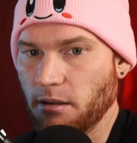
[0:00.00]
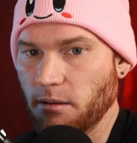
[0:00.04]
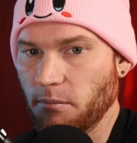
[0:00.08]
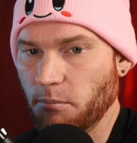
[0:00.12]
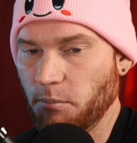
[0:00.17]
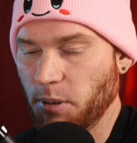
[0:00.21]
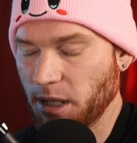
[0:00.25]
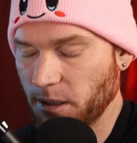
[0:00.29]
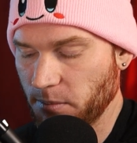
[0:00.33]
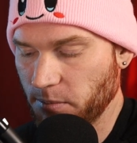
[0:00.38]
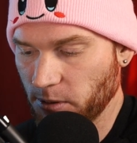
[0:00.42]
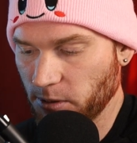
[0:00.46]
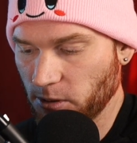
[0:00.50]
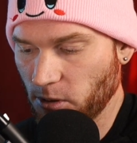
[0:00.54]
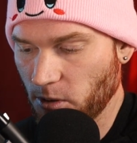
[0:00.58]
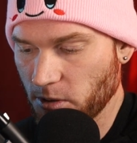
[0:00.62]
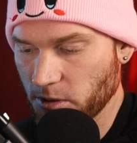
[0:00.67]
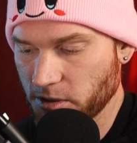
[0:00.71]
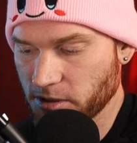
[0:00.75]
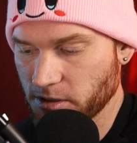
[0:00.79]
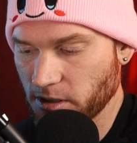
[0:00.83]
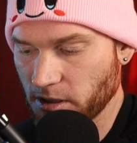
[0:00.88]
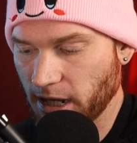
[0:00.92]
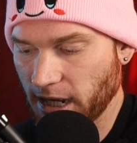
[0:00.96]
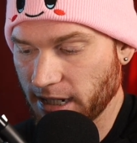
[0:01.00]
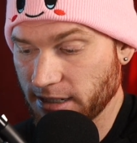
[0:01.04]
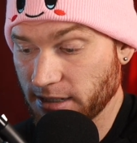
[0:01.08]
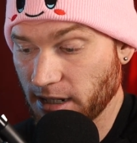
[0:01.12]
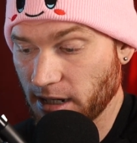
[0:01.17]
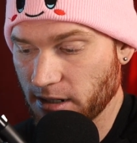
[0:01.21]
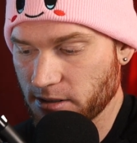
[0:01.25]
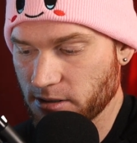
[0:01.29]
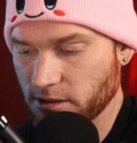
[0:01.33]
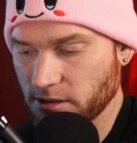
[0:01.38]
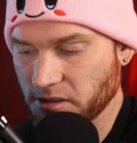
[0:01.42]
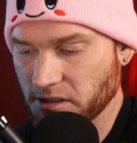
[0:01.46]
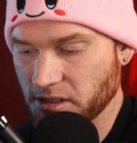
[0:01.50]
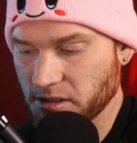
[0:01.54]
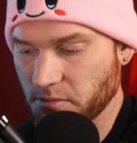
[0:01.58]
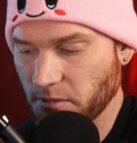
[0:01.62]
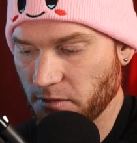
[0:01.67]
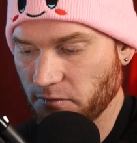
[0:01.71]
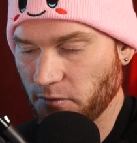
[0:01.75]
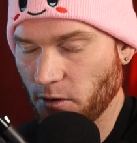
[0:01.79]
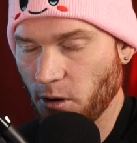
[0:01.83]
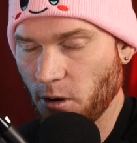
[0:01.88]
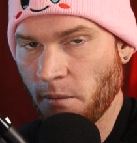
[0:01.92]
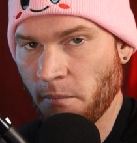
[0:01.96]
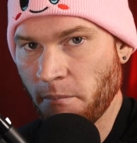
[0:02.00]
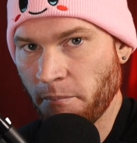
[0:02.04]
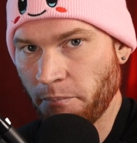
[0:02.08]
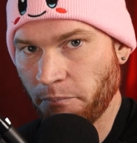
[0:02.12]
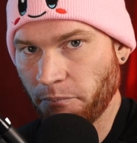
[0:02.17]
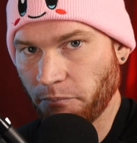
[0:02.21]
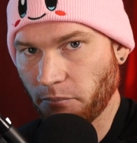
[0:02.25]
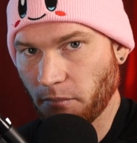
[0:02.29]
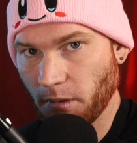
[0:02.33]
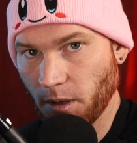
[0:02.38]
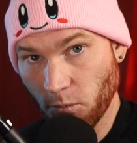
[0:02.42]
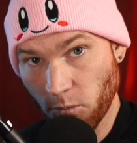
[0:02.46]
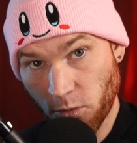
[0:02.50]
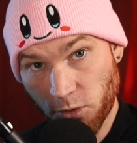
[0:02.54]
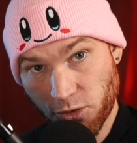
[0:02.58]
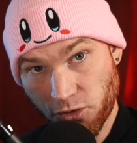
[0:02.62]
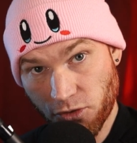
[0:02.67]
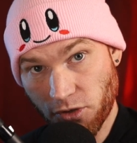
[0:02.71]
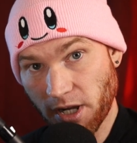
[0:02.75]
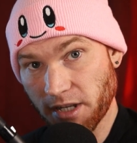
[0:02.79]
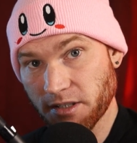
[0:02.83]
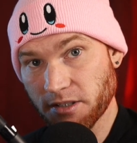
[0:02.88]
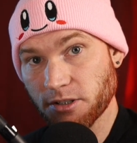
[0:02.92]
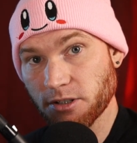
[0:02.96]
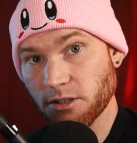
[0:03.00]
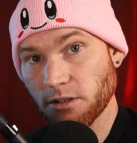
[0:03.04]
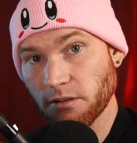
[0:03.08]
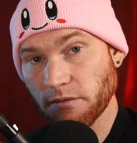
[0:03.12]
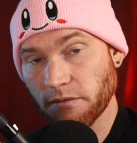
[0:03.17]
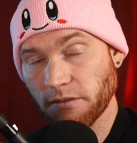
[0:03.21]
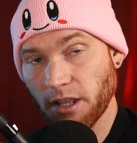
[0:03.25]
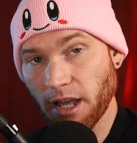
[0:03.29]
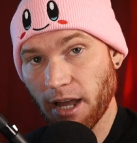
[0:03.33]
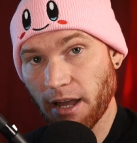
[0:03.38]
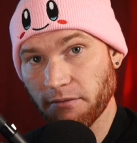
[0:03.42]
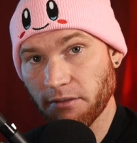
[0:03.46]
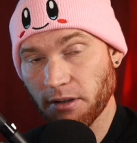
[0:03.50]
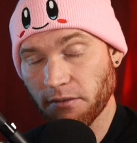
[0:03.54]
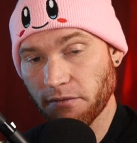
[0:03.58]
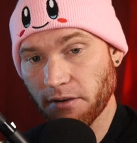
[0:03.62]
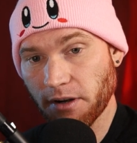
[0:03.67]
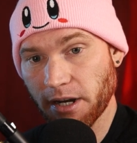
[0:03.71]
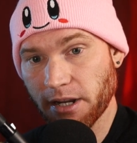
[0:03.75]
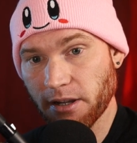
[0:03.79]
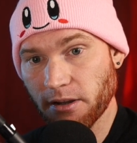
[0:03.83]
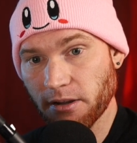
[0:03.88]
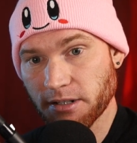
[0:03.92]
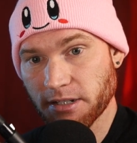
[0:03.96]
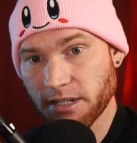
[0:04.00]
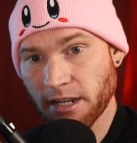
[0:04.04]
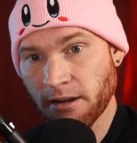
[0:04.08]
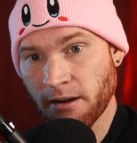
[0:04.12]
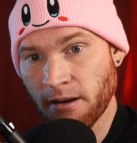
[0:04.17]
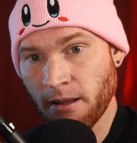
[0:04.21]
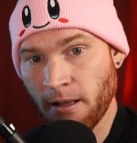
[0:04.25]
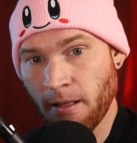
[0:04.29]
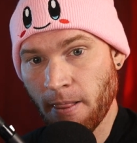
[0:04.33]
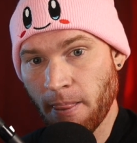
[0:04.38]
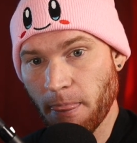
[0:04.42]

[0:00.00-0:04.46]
People also, I touched on this before, will trust you if you have your free content.